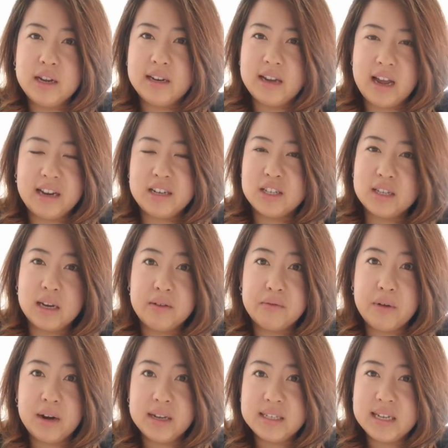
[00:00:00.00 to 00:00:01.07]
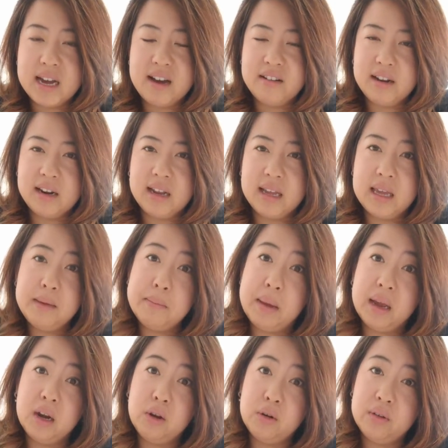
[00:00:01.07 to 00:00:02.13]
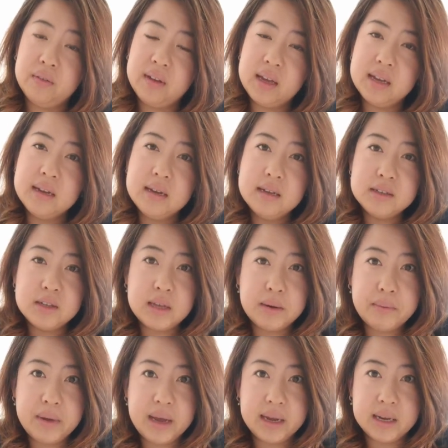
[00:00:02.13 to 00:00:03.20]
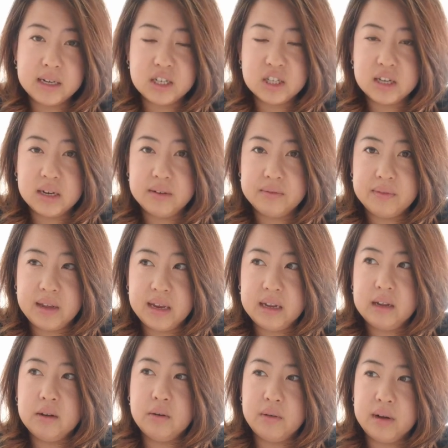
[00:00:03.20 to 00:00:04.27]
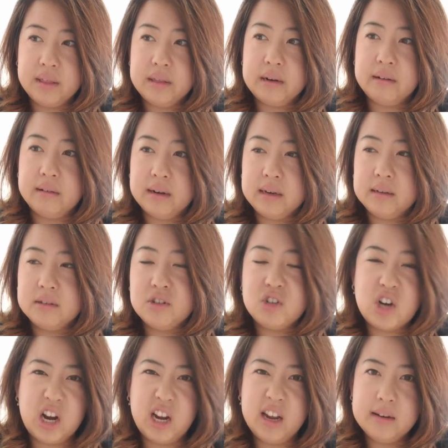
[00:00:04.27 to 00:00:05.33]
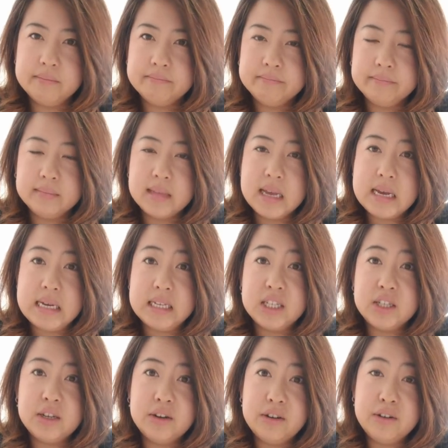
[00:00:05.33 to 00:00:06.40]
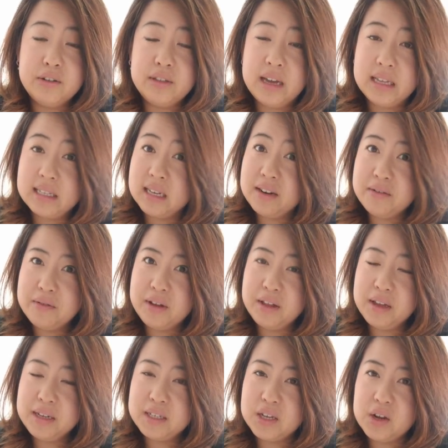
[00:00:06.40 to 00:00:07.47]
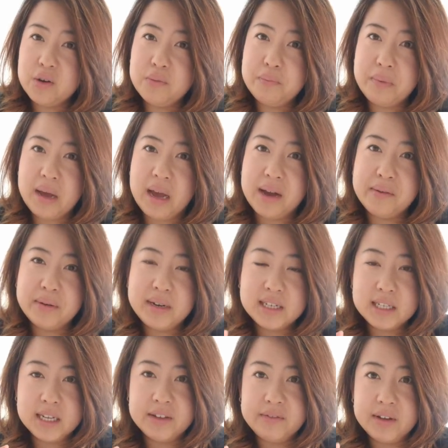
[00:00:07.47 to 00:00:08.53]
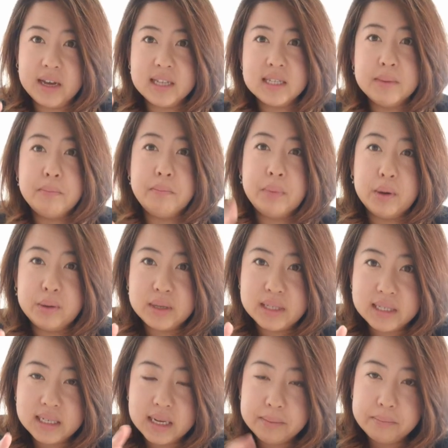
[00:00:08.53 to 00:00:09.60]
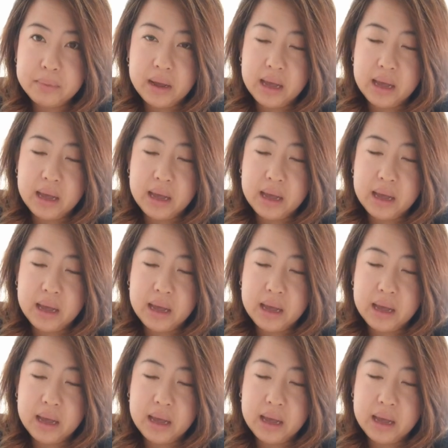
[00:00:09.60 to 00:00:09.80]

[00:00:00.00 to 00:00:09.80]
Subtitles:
And I just kind of write it down, and I make a note of it. So that way I can just kind of go on there and check it. So that's kind of what I do, but I wanted to give you guys a bonus tip.